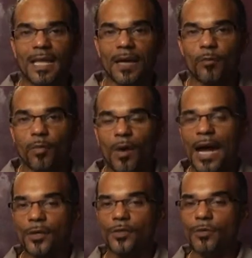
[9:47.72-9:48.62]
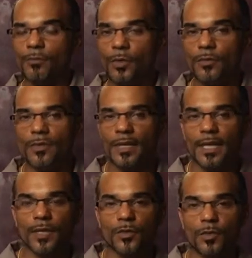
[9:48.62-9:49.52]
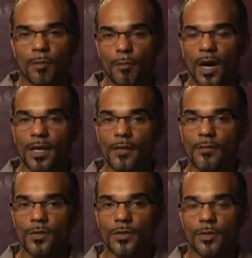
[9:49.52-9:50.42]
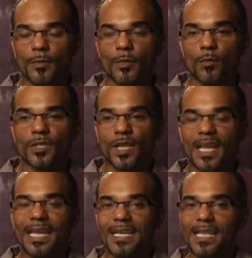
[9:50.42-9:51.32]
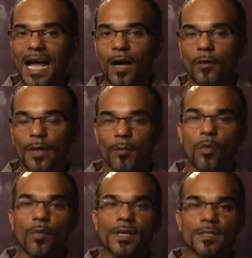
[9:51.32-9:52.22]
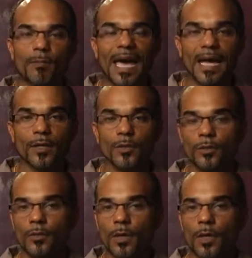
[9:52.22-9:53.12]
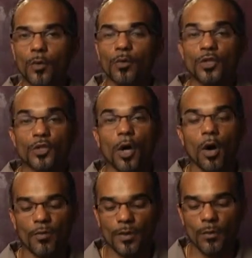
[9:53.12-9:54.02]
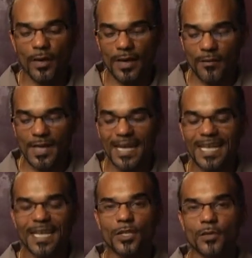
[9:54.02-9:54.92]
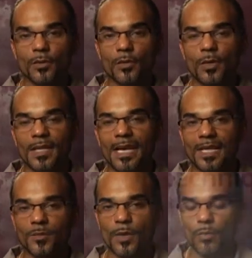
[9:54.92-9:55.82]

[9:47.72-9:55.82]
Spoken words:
that prior to moving into the body of your sermon, which lays out and points back to resolving whatever that issue that has been